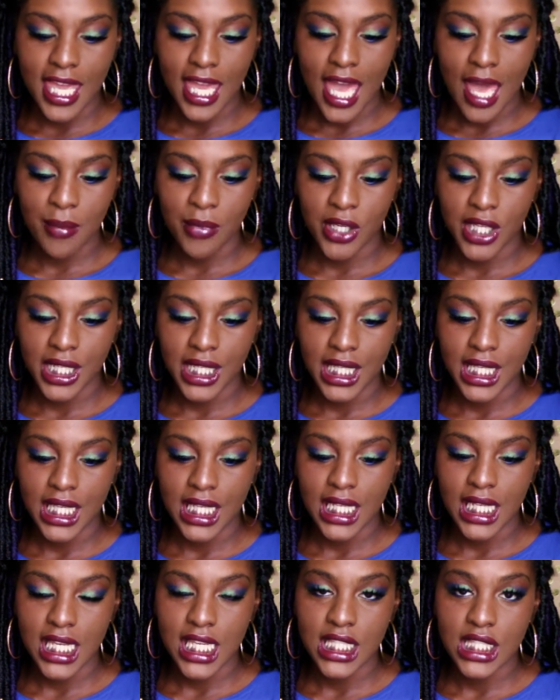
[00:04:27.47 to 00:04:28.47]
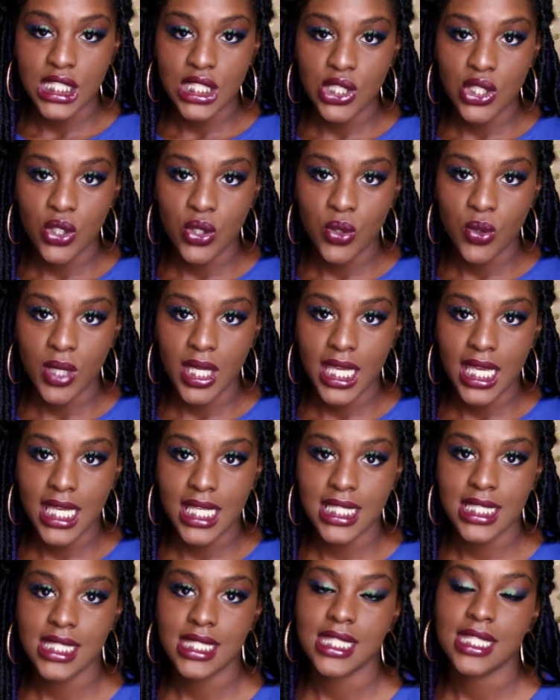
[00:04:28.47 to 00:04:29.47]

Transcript: I'm going to get into is